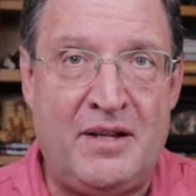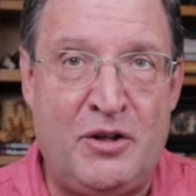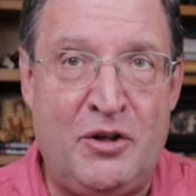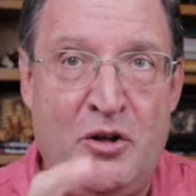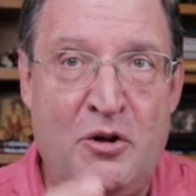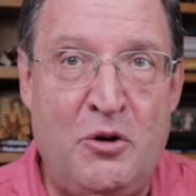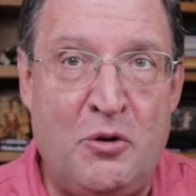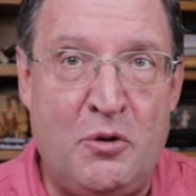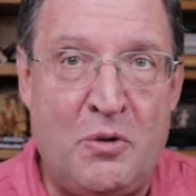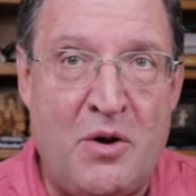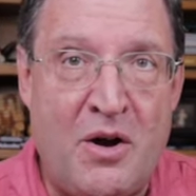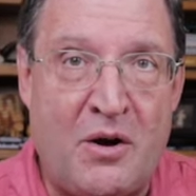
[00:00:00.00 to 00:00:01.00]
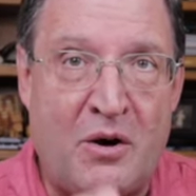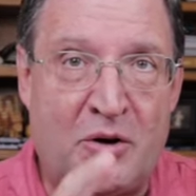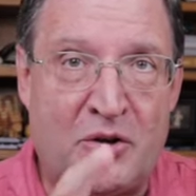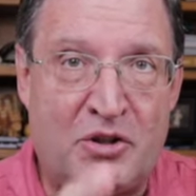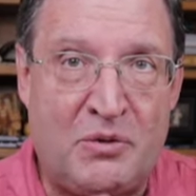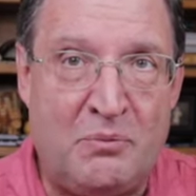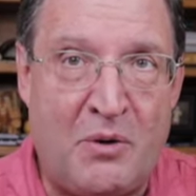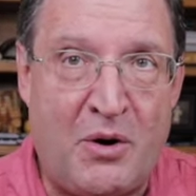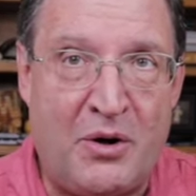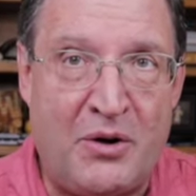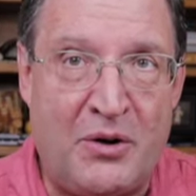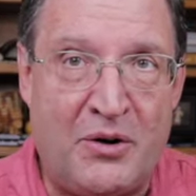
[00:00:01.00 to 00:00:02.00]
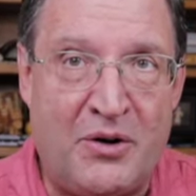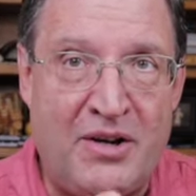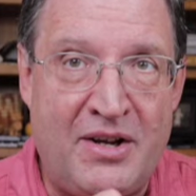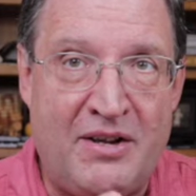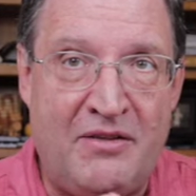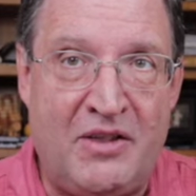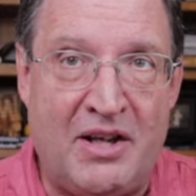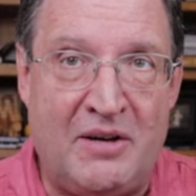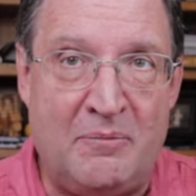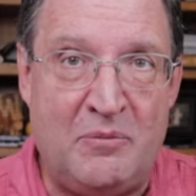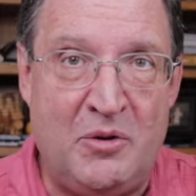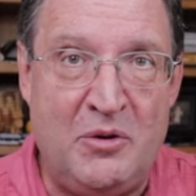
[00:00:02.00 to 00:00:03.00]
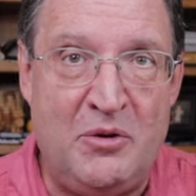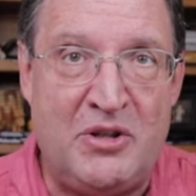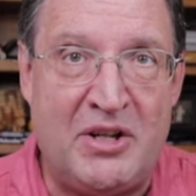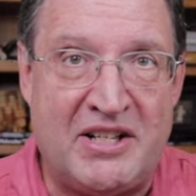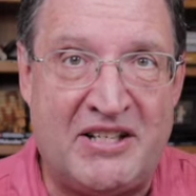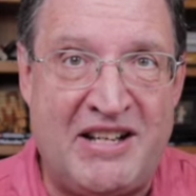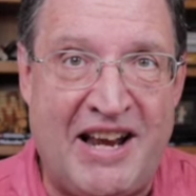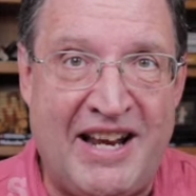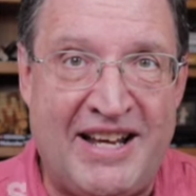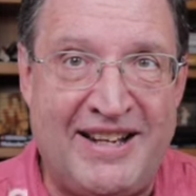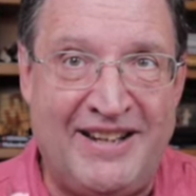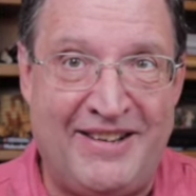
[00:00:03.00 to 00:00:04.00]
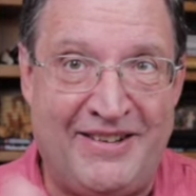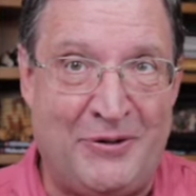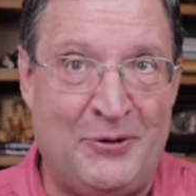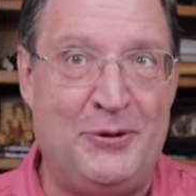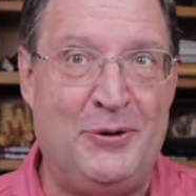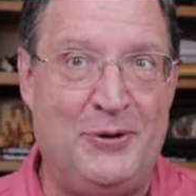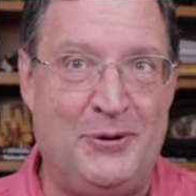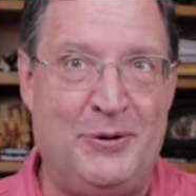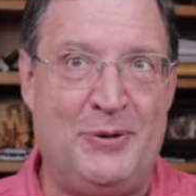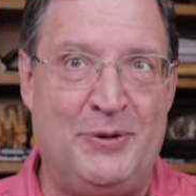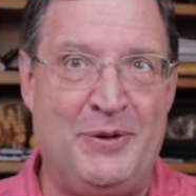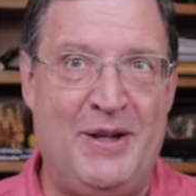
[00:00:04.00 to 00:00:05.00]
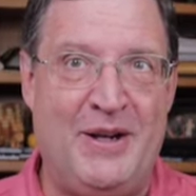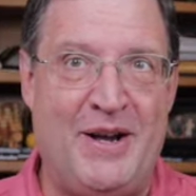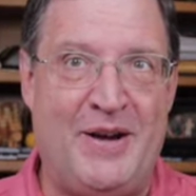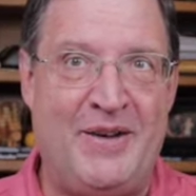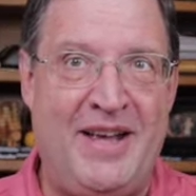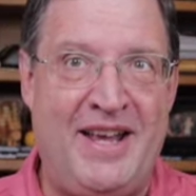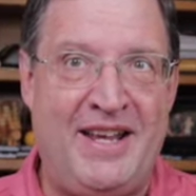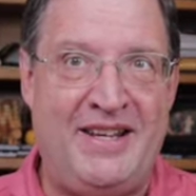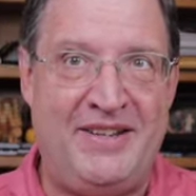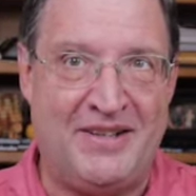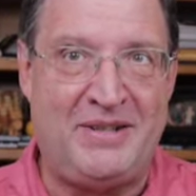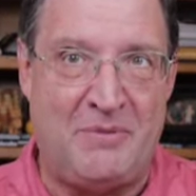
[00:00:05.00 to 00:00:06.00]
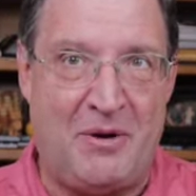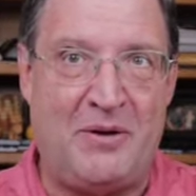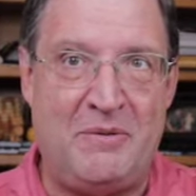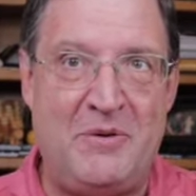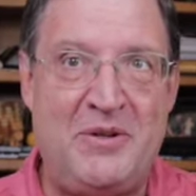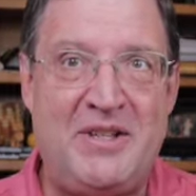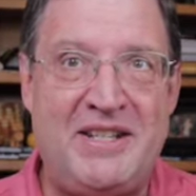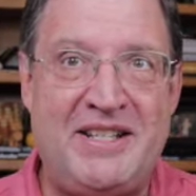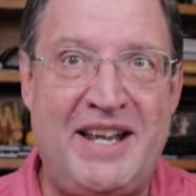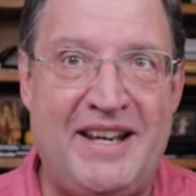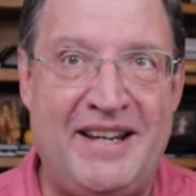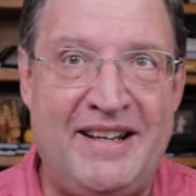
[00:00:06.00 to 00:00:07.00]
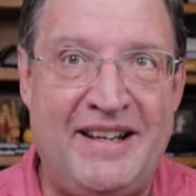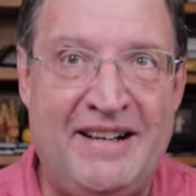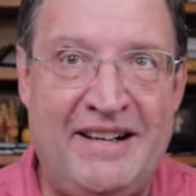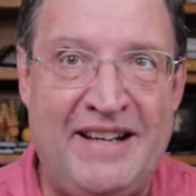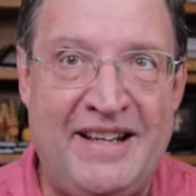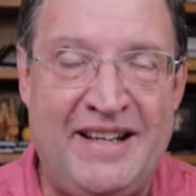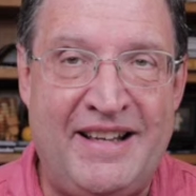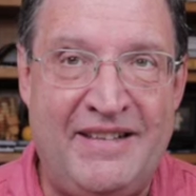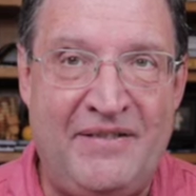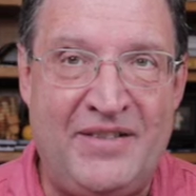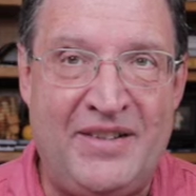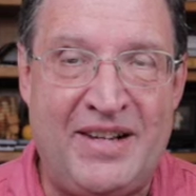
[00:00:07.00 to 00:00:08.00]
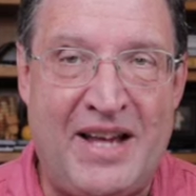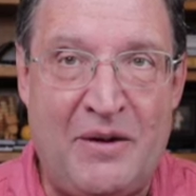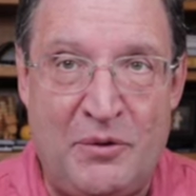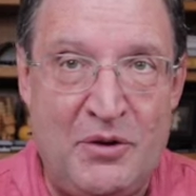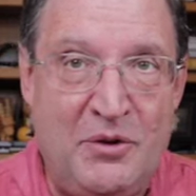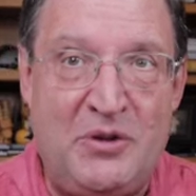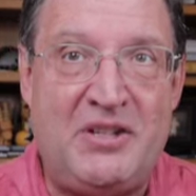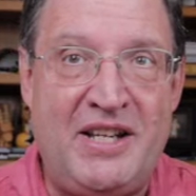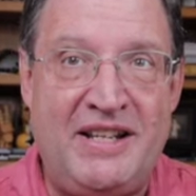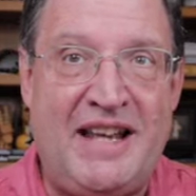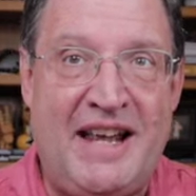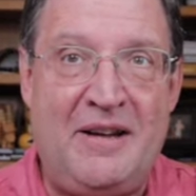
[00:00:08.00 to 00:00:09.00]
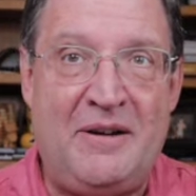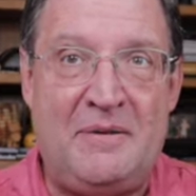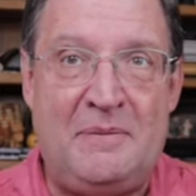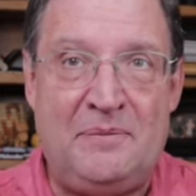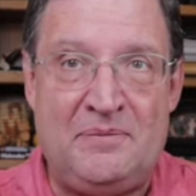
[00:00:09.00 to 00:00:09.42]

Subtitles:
You are smarter than a music stand. Oh, you're smarter than a music stand. Okay, when you sit down,